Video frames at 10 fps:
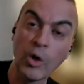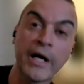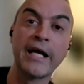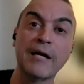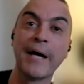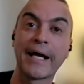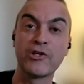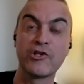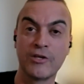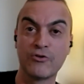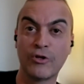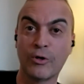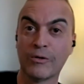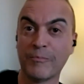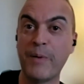What kind of mac and cheese,
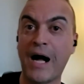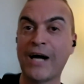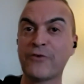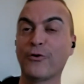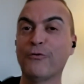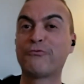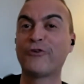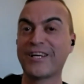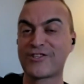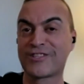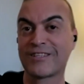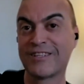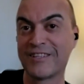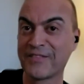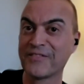though? Box or fresh?